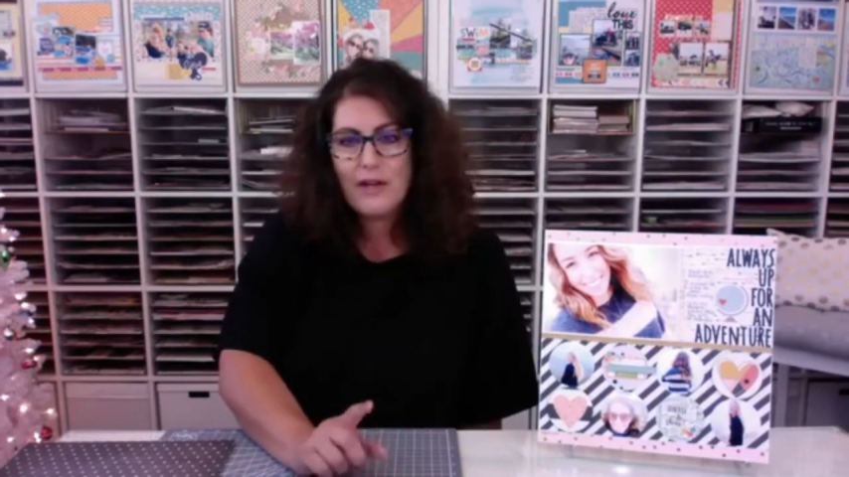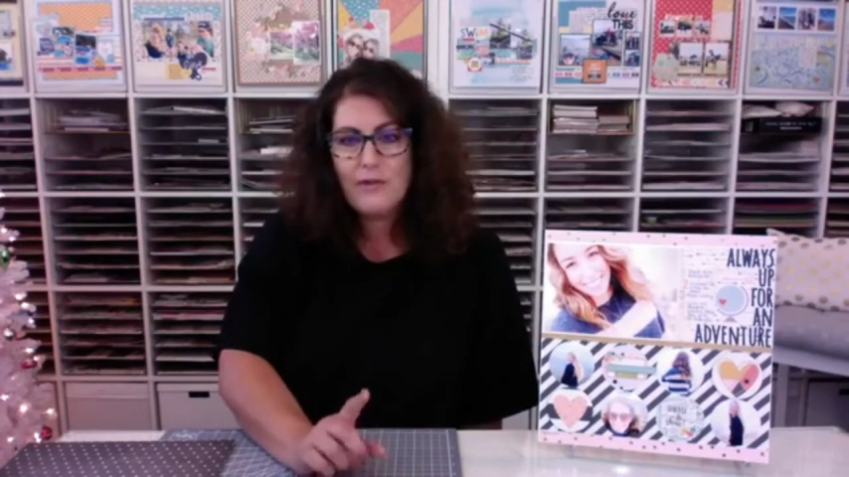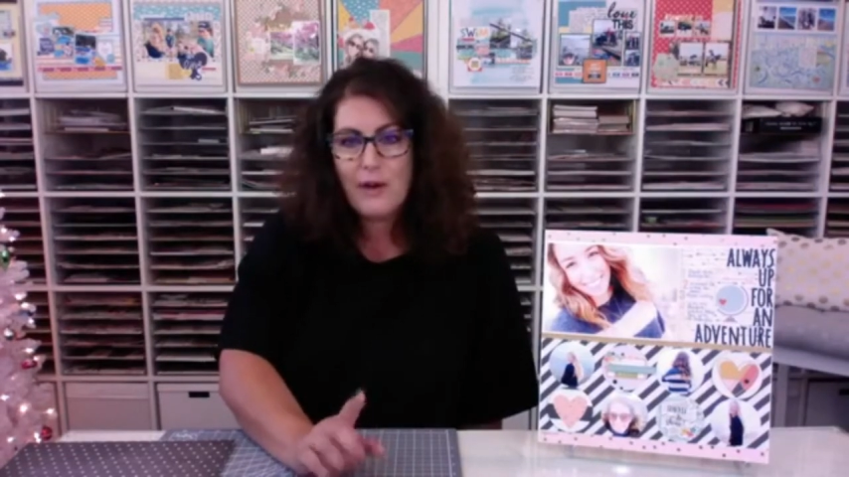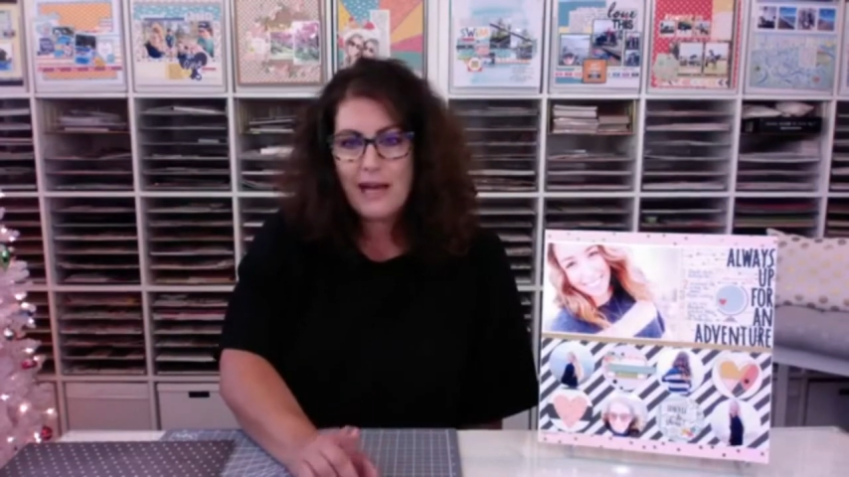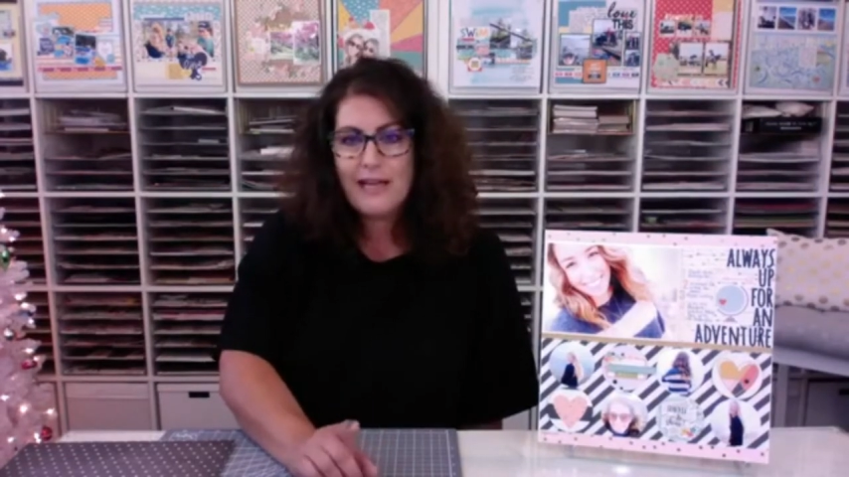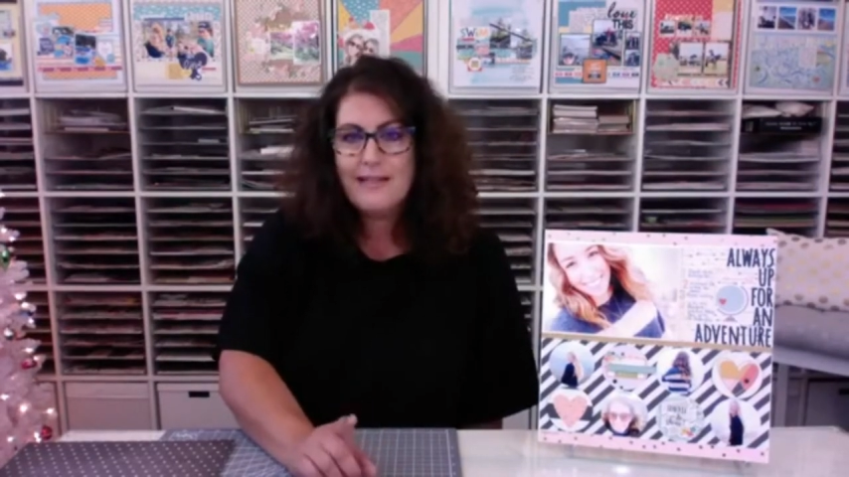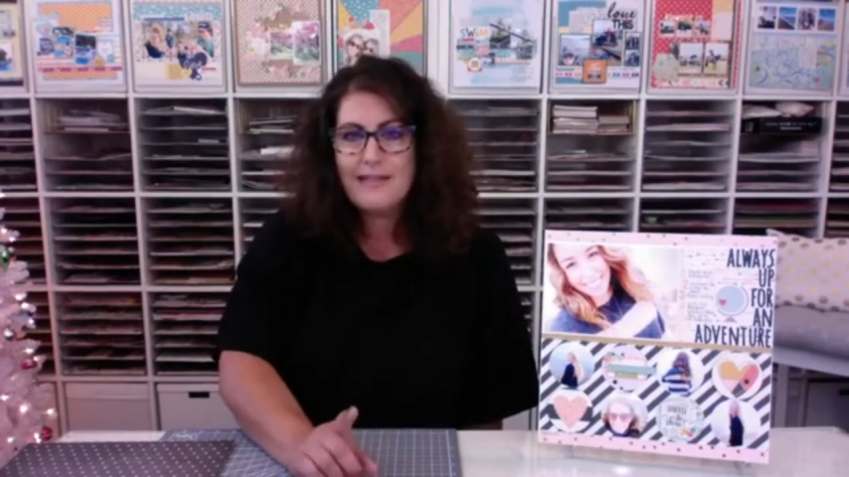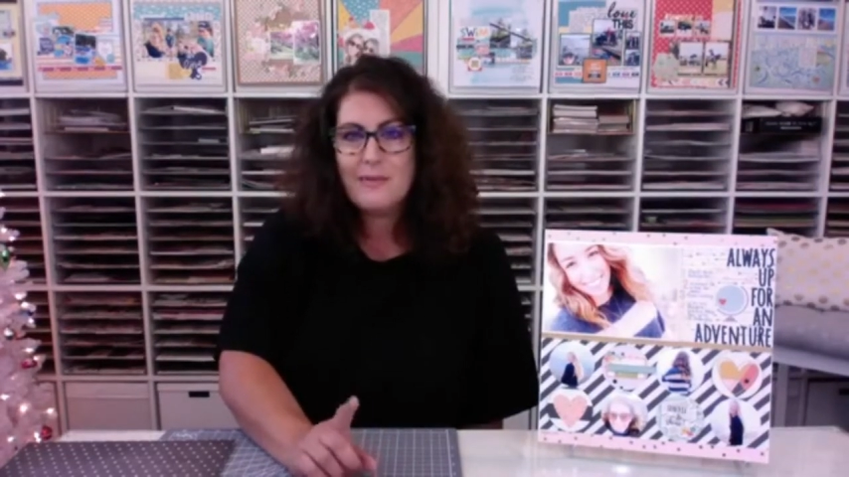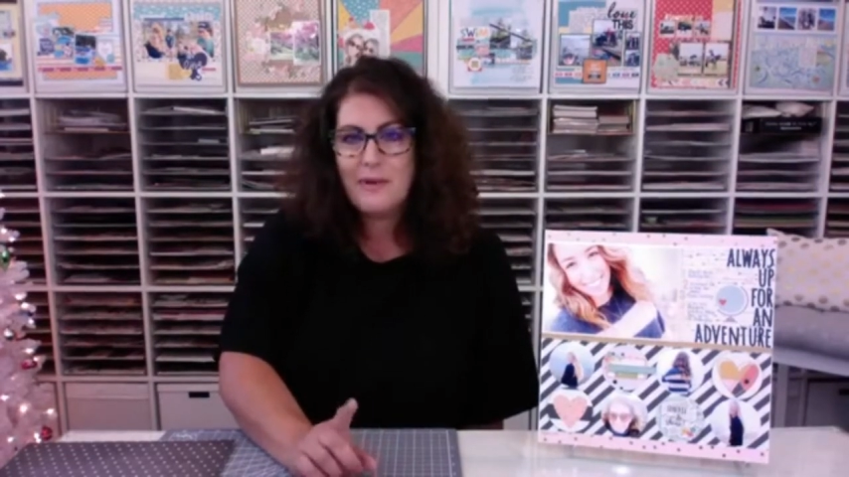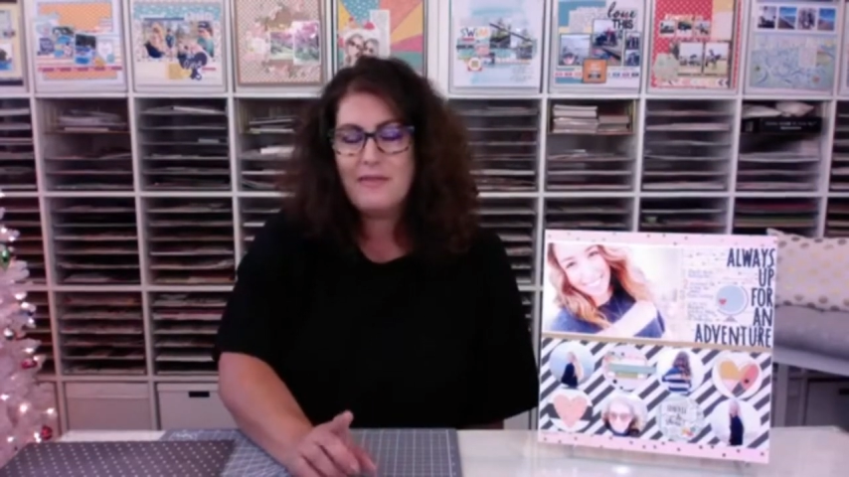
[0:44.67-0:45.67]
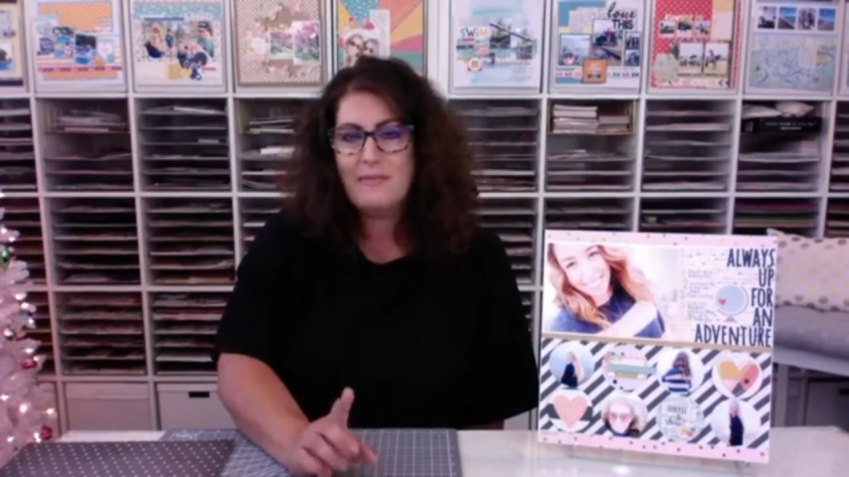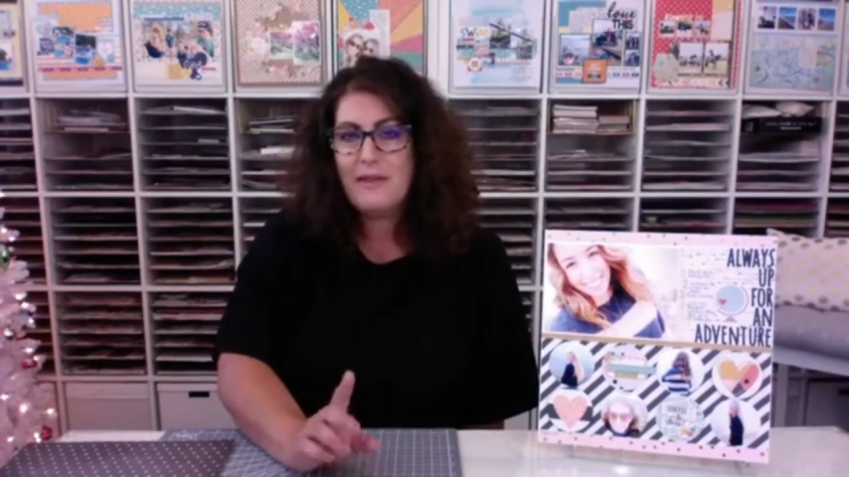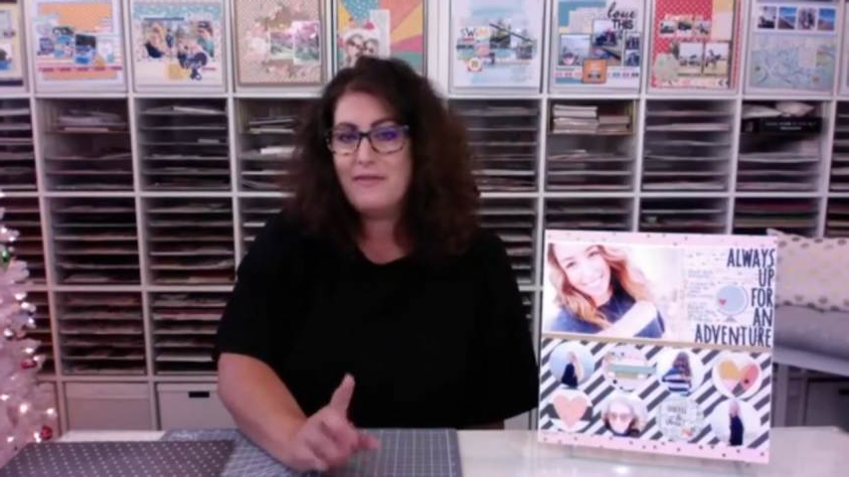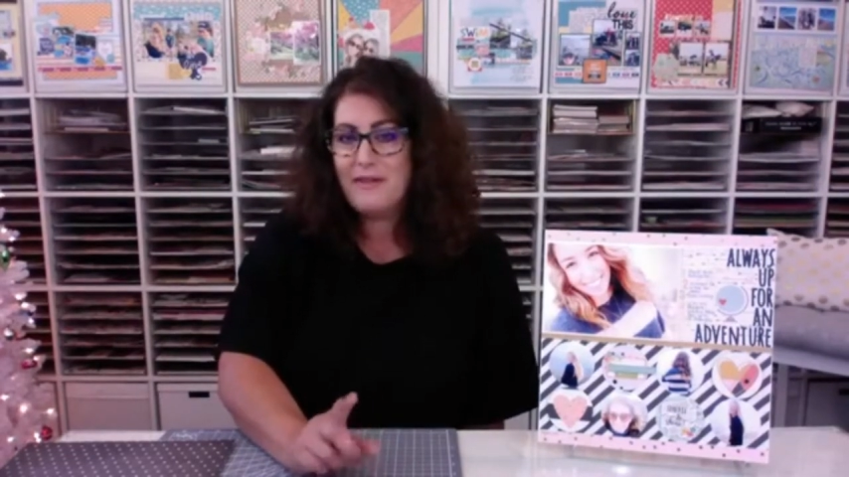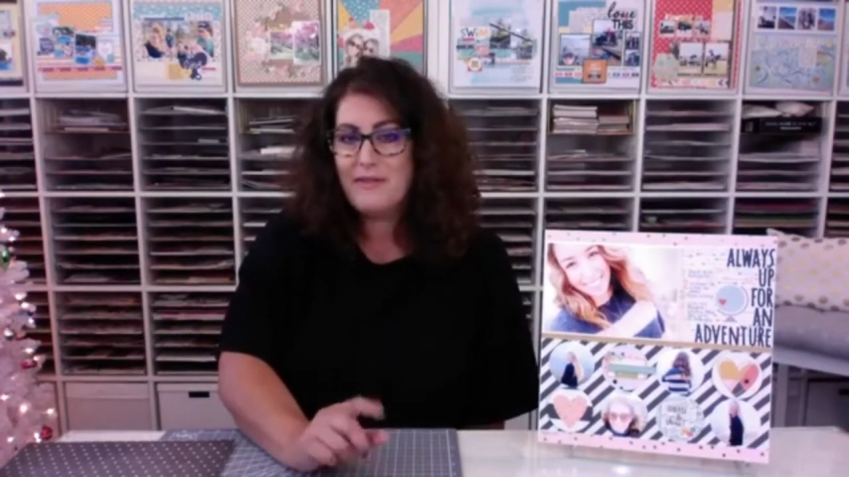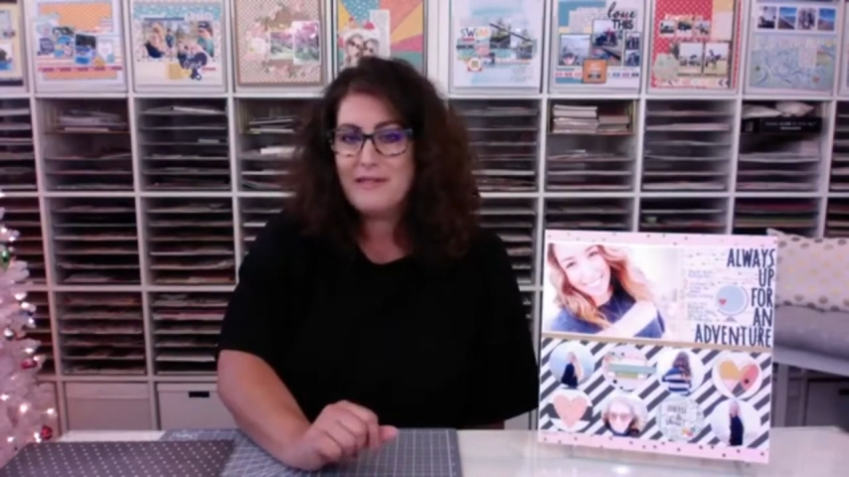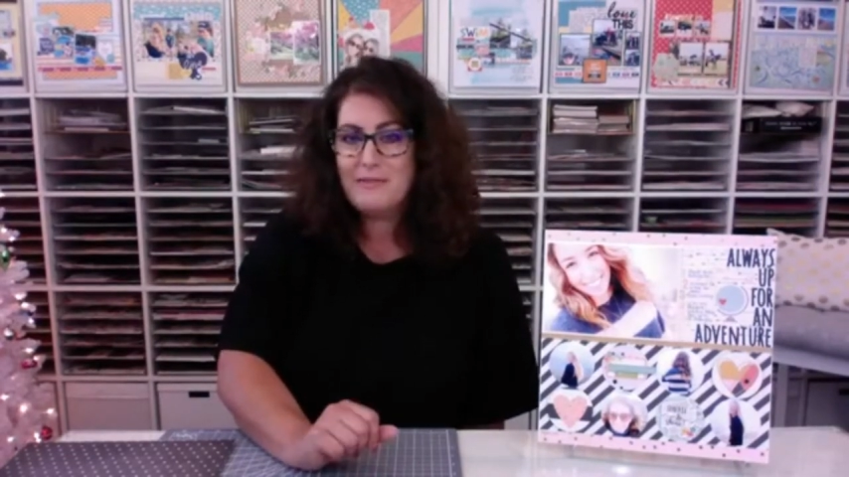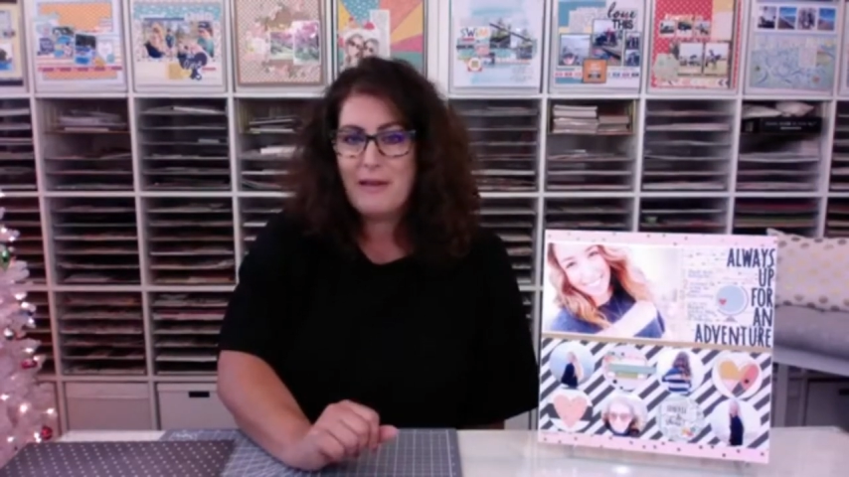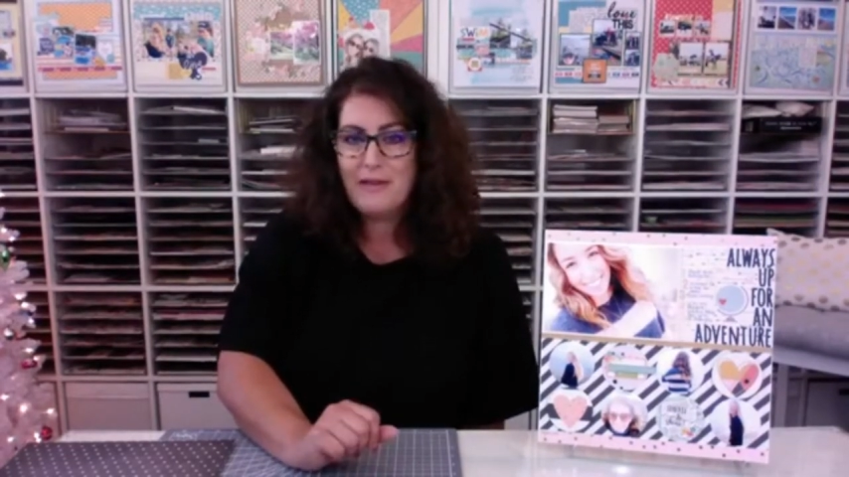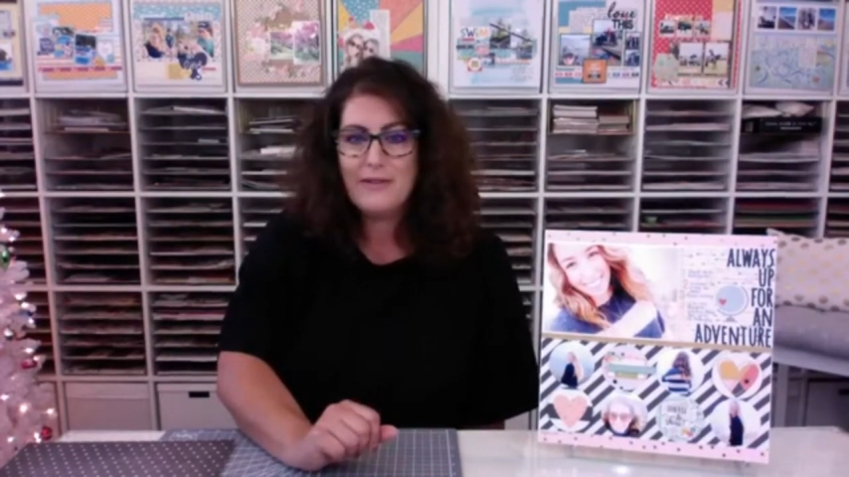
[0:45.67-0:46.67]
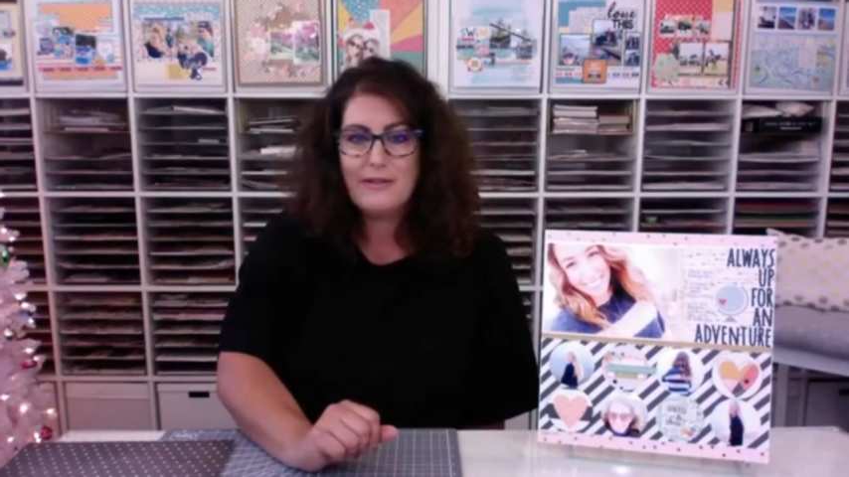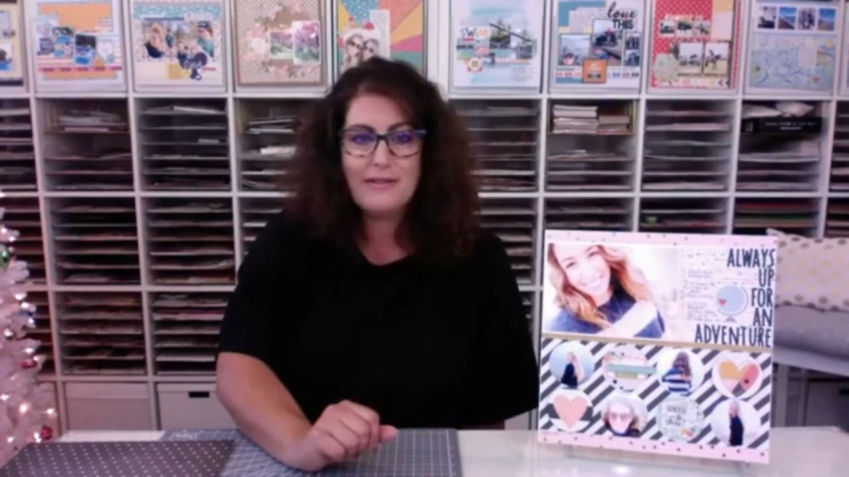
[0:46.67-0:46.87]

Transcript: rain is one of my favorite smells.